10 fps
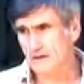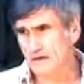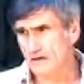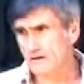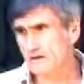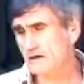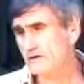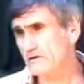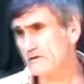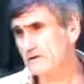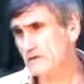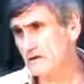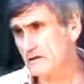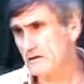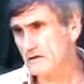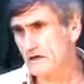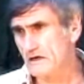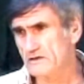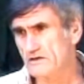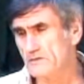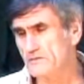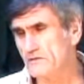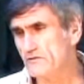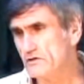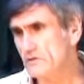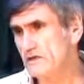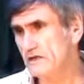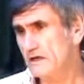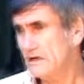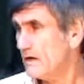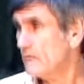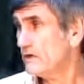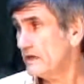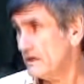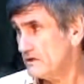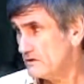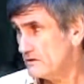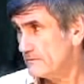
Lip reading: and another are the concepts of duty and obligation.